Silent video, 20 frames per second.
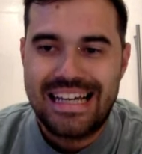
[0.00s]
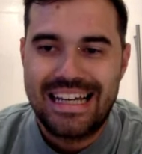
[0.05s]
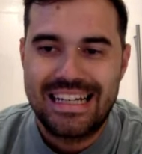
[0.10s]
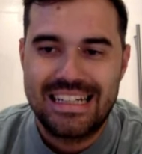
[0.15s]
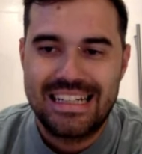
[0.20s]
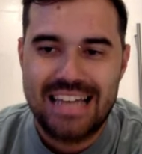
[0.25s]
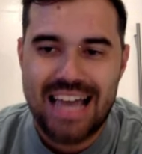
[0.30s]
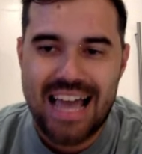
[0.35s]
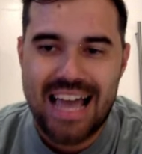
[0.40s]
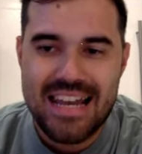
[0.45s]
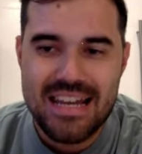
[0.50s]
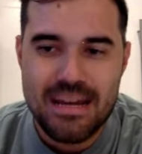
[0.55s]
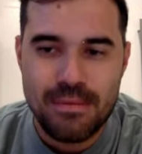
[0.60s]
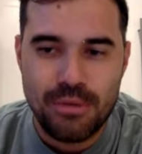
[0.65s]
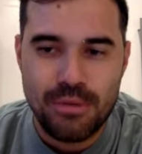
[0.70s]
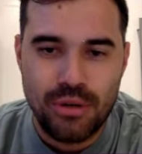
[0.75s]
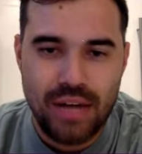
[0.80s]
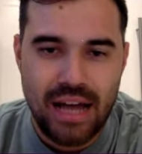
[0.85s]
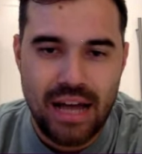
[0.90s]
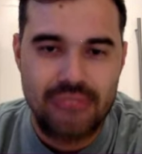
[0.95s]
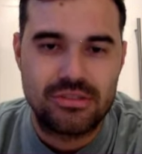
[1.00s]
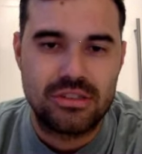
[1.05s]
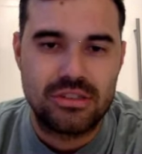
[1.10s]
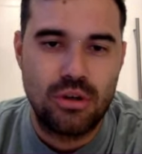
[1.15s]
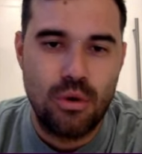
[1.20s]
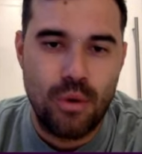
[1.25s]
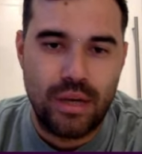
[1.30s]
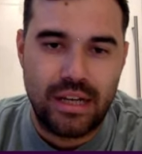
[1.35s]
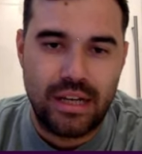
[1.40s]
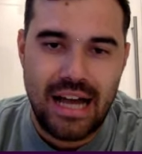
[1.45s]
In the end, I'm going to have to
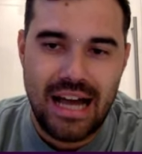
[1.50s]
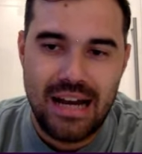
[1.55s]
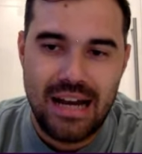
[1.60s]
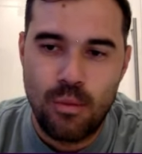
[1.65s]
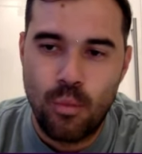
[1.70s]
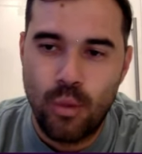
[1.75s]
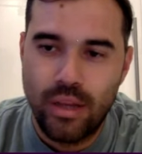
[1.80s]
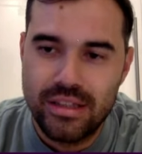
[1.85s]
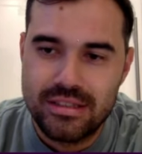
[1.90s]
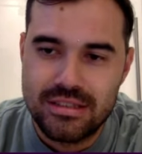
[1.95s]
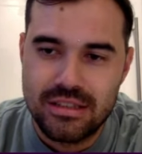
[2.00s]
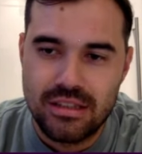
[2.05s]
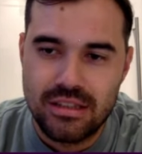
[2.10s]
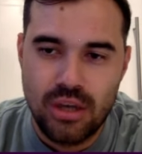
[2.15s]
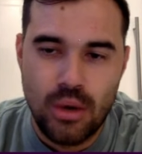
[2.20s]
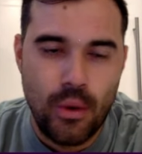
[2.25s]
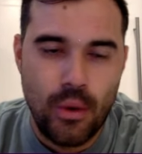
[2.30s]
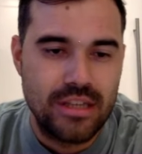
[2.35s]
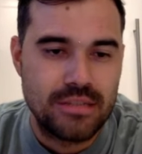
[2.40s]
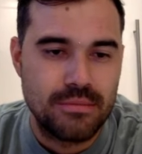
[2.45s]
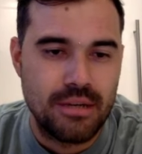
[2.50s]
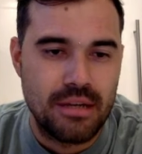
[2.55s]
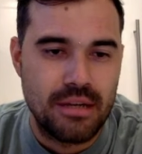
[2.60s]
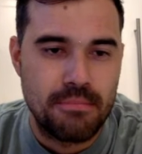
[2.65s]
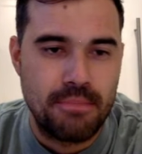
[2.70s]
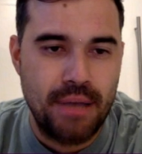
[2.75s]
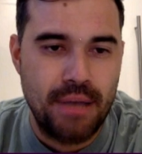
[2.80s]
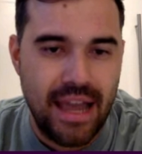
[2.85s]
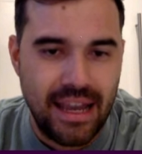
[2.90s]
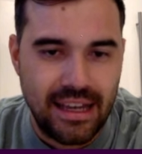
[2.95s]
go with Callum Wilson, though, as my
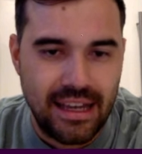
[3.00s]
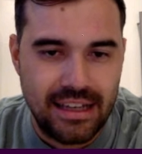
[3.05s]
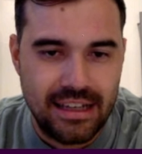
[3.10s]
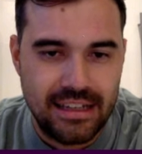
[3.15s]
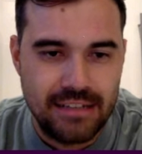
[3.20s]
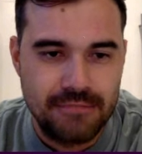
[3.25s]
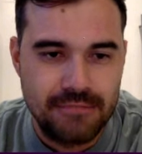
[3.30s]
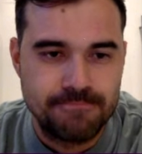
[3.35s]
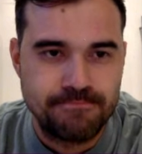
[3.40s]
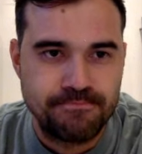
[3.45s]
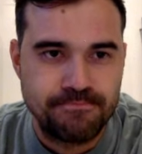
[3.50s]
pick.